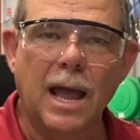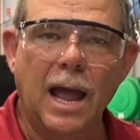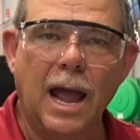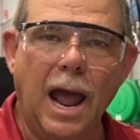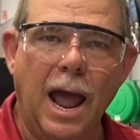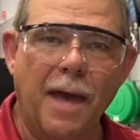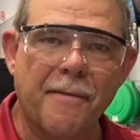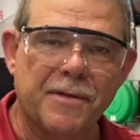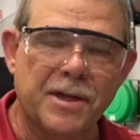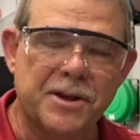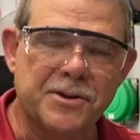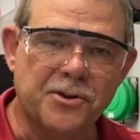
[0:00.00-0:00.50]

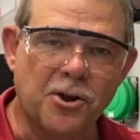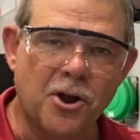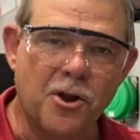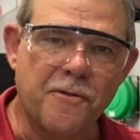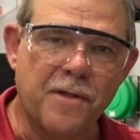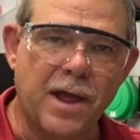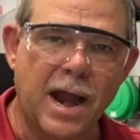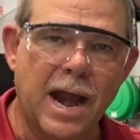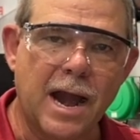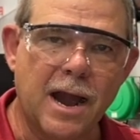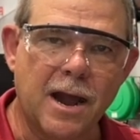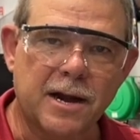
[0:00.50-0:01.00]
and then turn
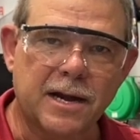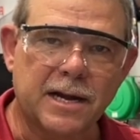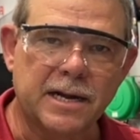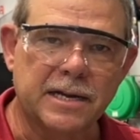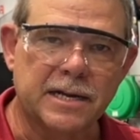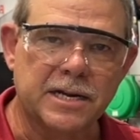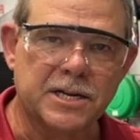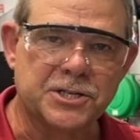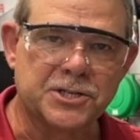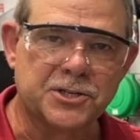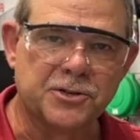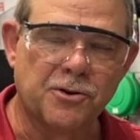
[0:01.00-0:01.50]
the air
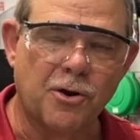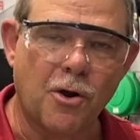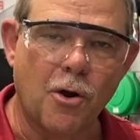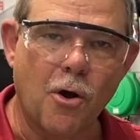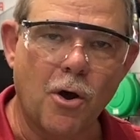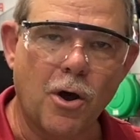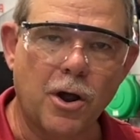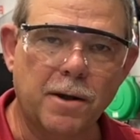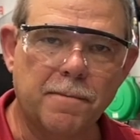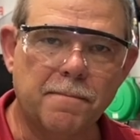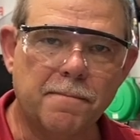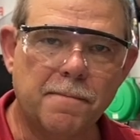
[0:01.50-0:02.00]
conditioner
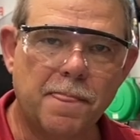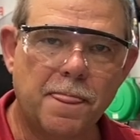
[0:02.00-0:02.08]
on.